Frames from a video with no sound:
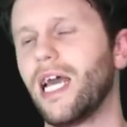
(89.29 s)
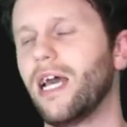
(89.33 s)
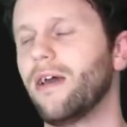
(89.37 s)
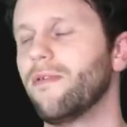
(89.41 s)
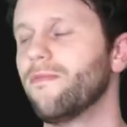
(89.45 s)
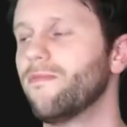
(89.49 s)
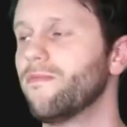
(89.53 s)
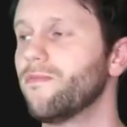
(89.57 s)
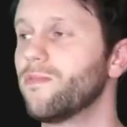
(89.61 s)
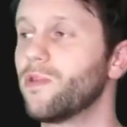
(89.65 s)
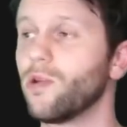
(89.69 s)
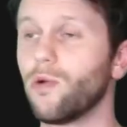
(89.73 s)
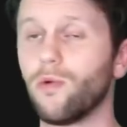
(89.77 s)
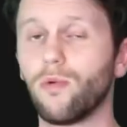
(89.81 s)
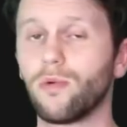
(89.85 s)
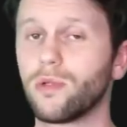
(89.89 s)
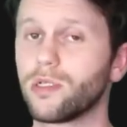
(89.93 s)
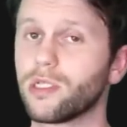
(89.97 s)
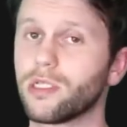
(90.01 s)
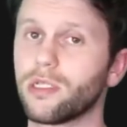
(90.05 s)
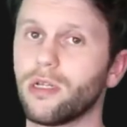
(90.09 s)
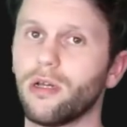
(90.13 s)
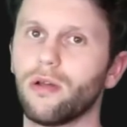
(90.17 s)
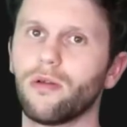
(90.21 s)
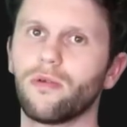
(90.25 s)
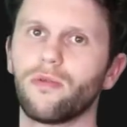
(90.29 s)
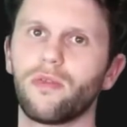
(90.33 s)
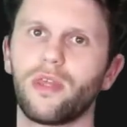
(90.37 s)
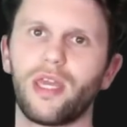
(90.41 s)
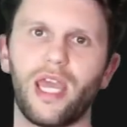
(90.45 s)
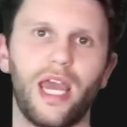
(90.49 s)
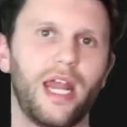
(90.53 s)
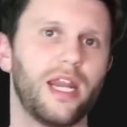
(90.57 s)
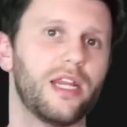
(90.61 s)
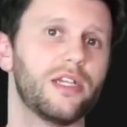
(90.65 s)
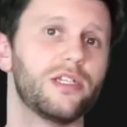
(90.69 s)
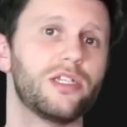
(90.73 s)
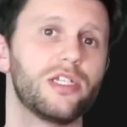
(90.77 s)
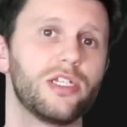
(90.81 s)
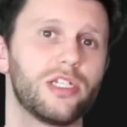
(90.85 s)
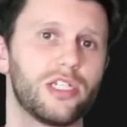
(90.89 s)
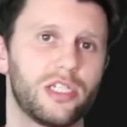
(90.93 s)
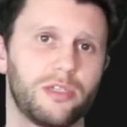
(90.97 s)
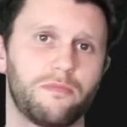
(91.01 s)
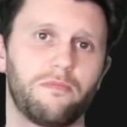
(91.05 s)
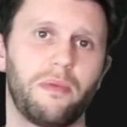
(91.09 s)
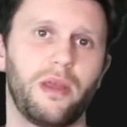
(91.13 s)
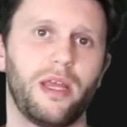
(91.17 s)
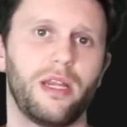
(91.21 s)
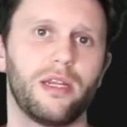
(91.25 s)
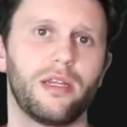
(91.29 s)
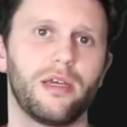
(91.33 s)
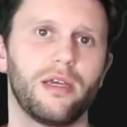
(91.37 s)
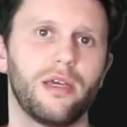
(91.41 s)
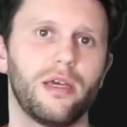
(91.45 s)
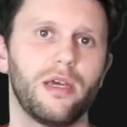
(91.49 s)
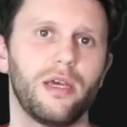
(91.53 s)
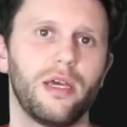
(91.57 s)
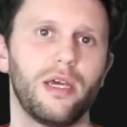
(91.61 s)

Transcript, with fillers: and also the energy spend.